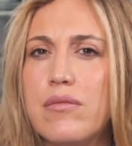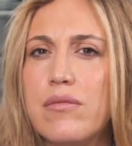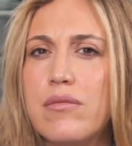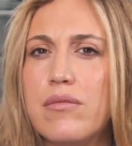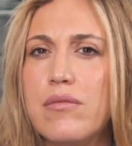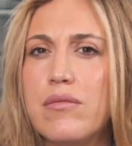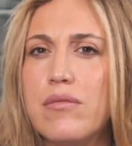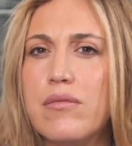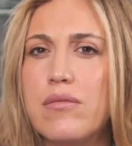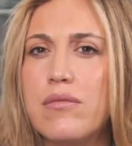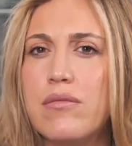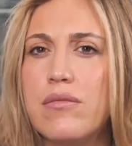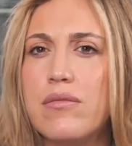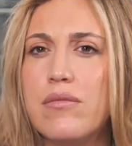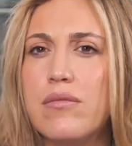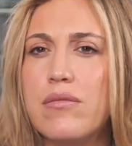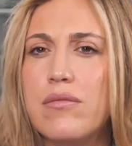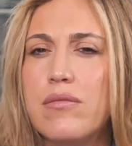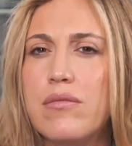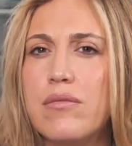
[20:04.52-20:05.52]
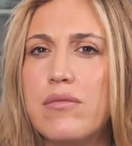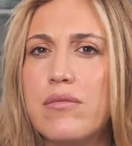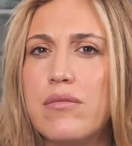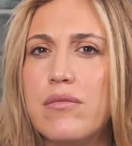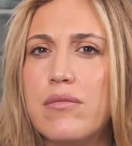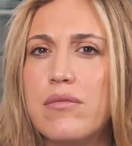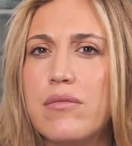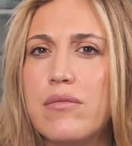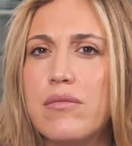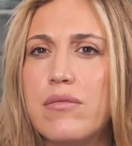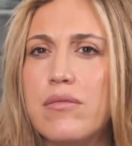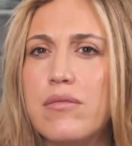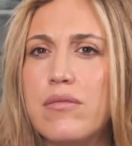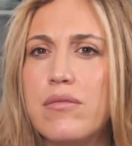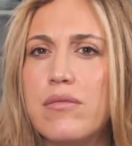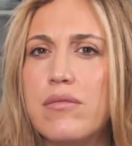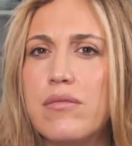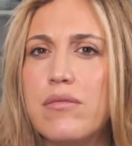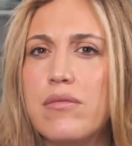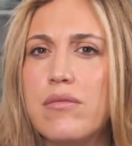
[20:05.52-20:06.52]

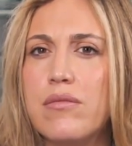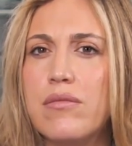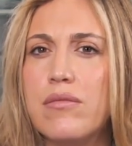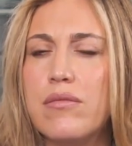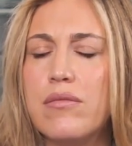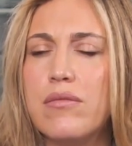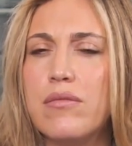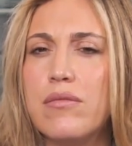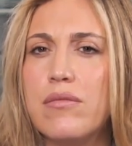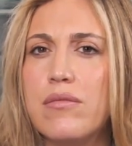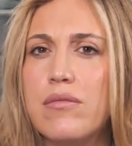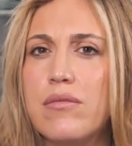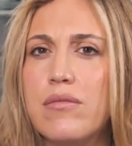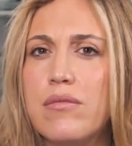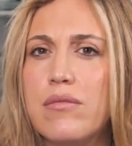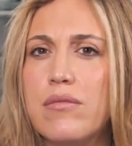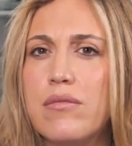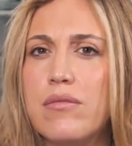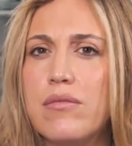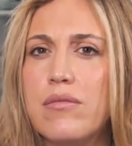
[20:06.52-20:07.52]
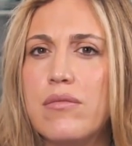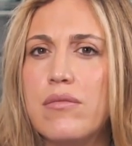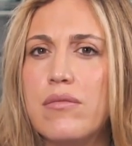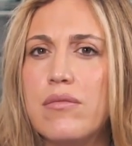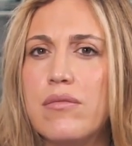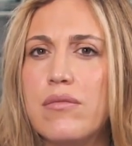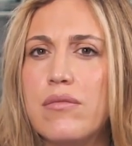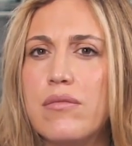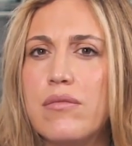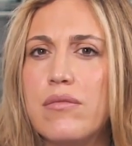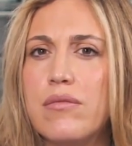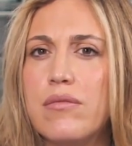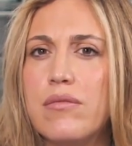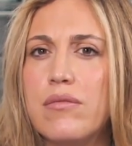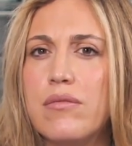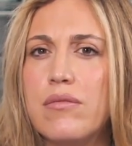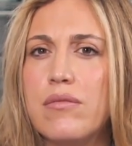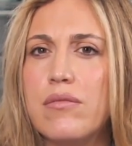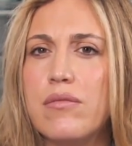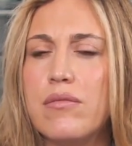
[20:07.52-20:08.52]

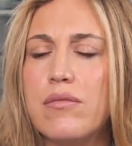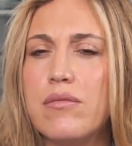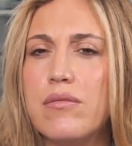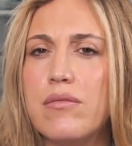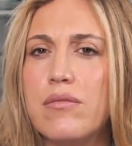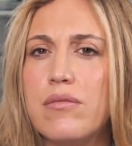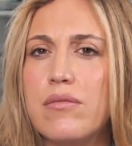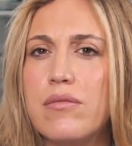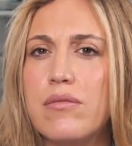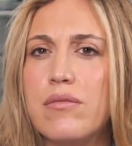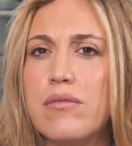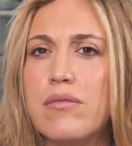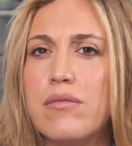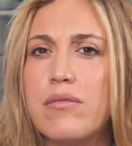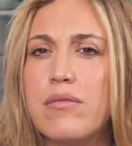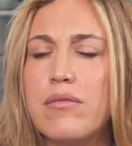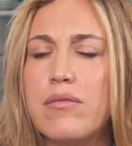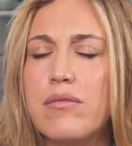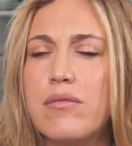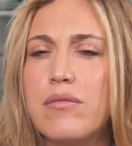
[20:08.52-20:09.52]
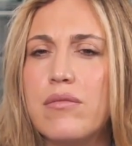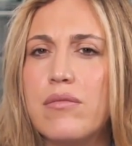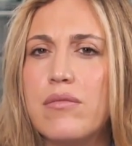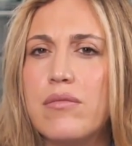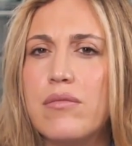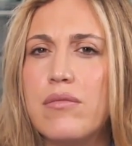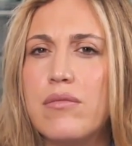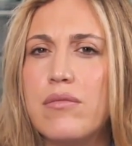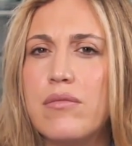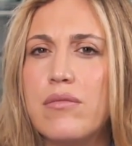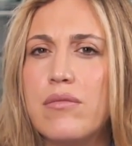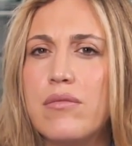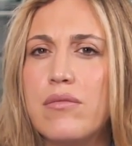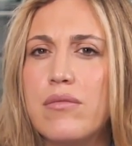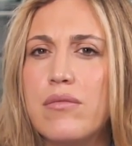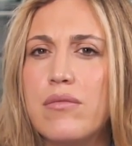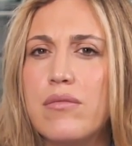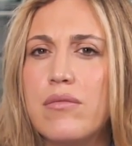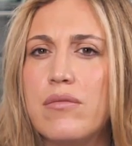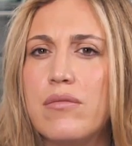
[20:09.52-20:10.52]

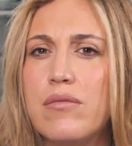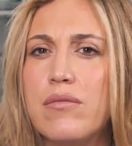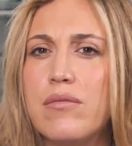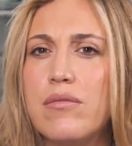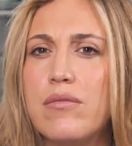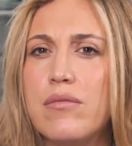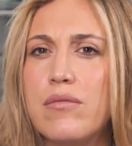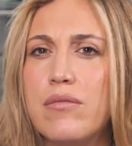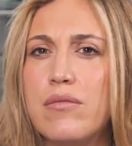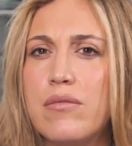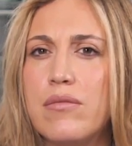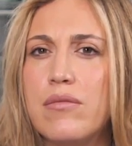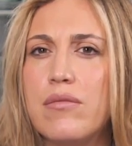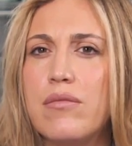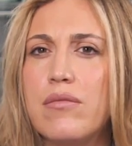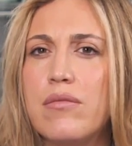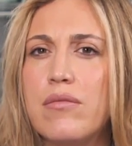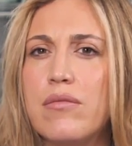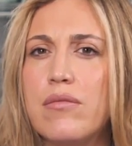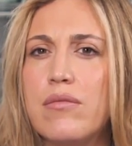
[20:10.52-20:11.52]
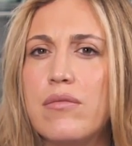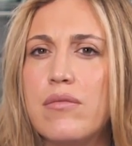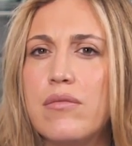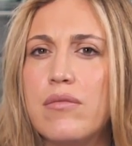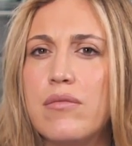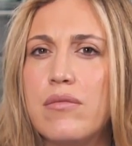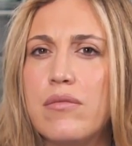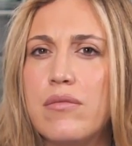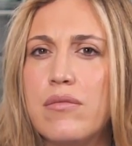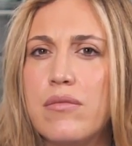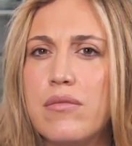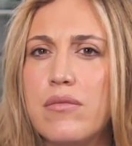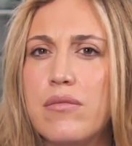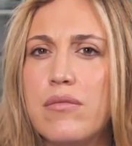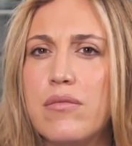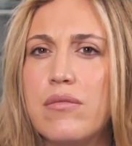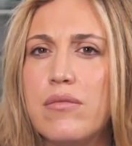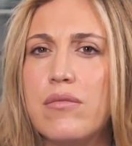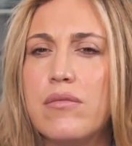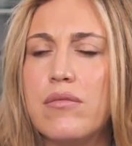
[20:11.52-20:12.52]
[no speech]